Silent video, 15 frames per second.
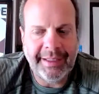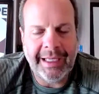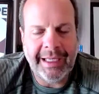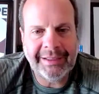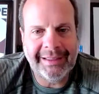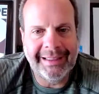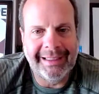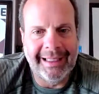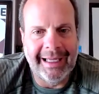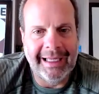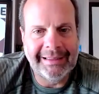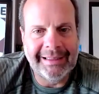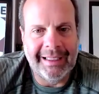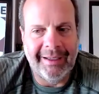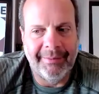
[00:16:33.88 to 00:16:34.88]
actually a
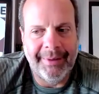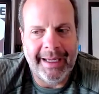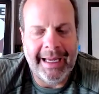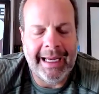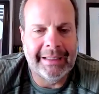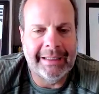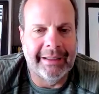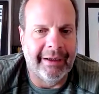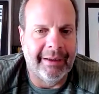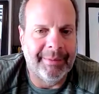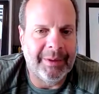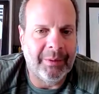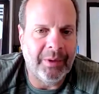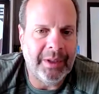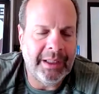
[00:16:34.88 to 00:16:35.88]
lot to unpack there. I
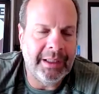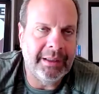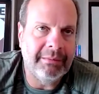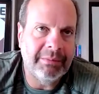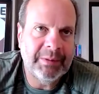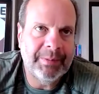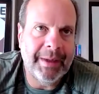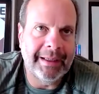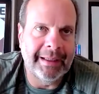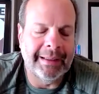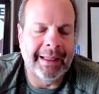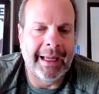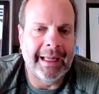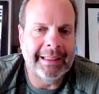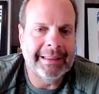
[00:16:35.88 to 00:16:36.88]
mean, we spend a
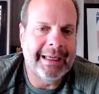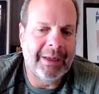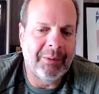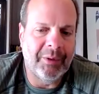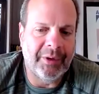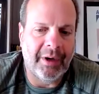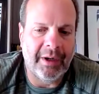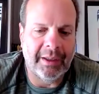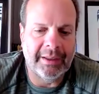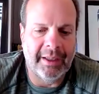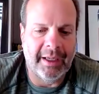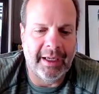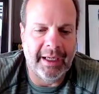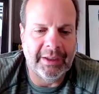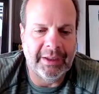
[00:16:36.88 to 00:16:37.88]
lot of time with our
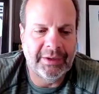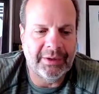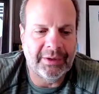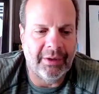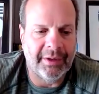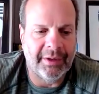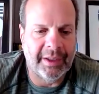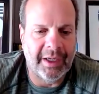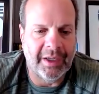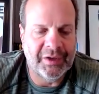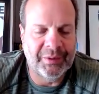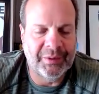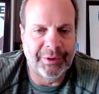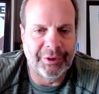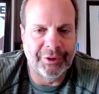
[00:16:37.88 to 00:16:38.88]
clients on the
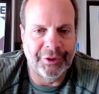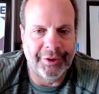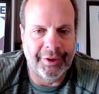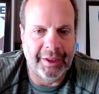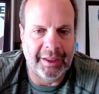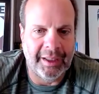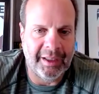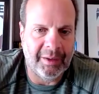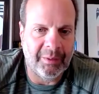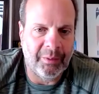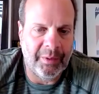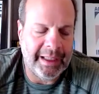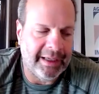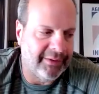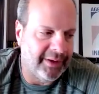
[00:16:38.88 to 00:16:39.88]
customer journey.
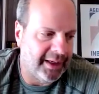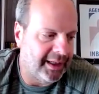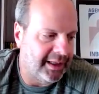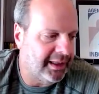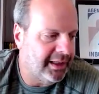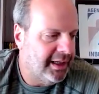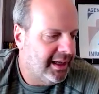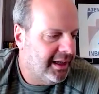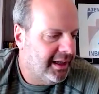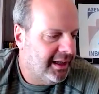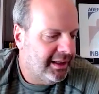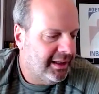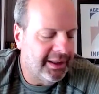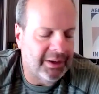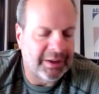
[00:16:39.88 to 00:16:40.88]
We have a,
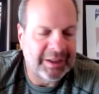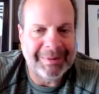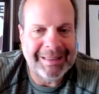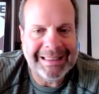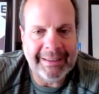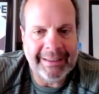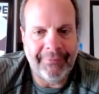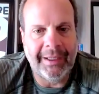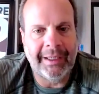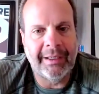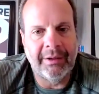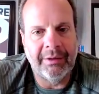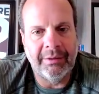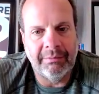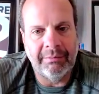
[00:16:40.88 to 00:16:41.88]

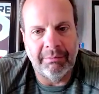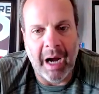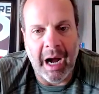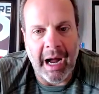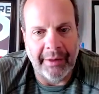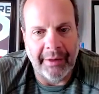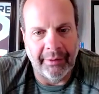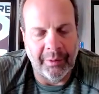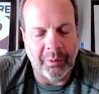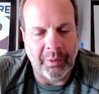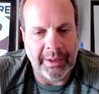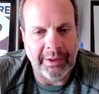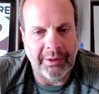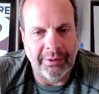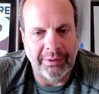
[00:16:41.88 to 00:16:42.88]
specific model that we
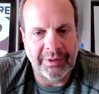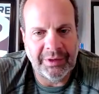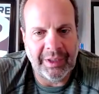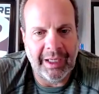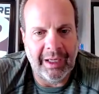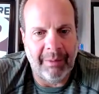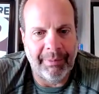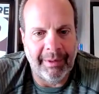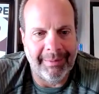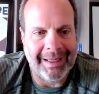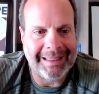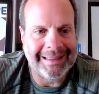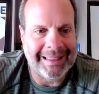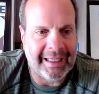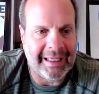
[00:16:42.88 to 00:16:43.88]
use to help them
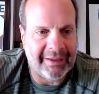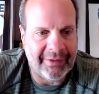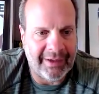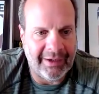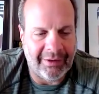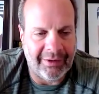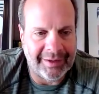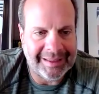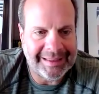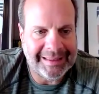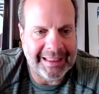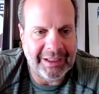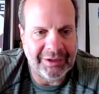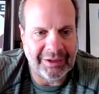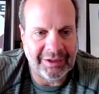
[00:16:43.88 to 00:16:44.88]
identify all the
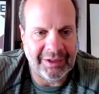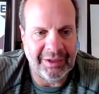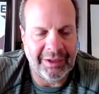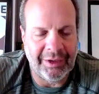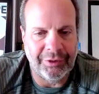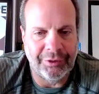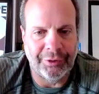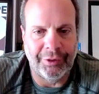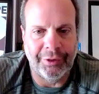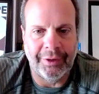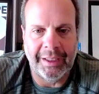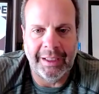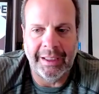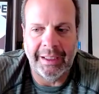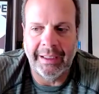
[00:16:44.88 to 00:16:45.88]
stages in their
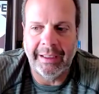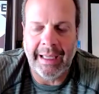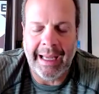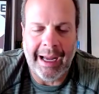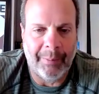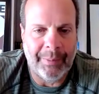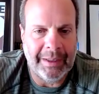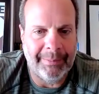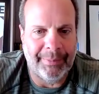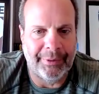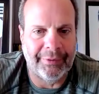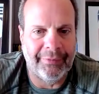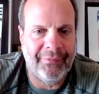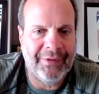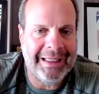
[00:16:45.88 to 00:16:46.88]
journey and how people
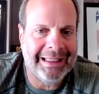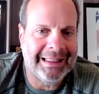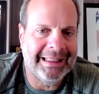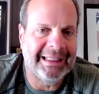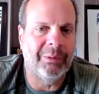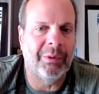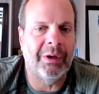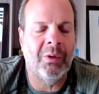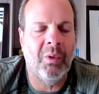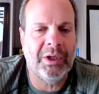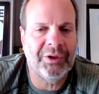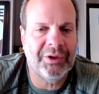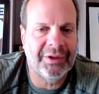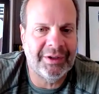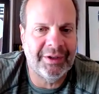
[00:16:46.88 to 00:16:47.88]
are feeling and what
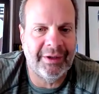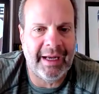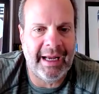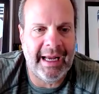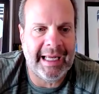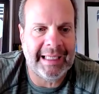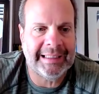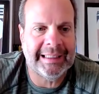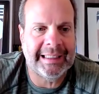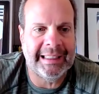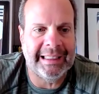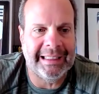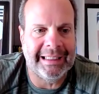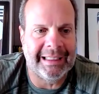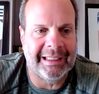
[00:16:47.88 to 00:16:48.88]
questions they're
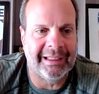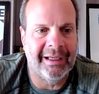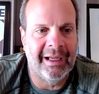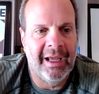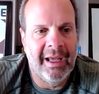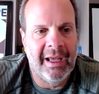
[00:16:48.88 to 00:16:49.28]
asking and,